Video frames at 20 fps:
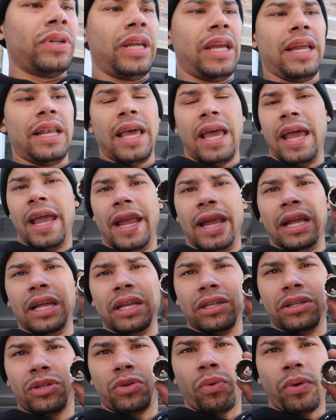need a
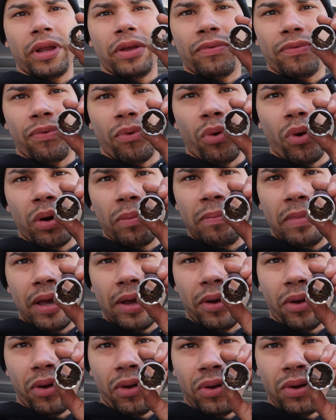24
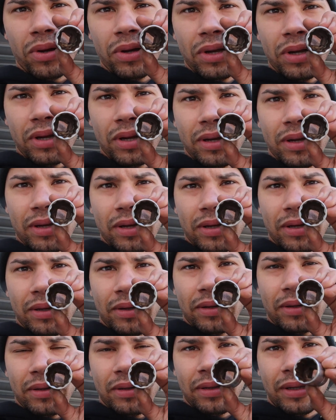mil
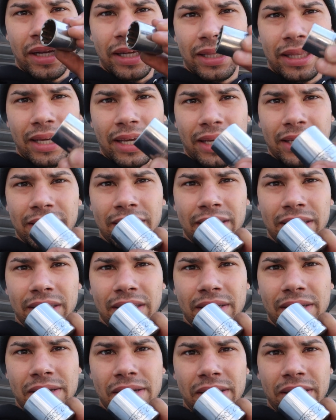like this
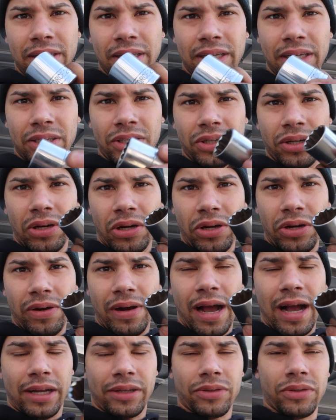to get
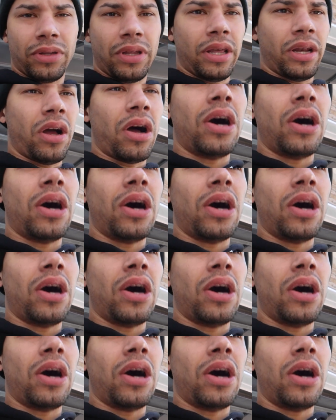your axle nut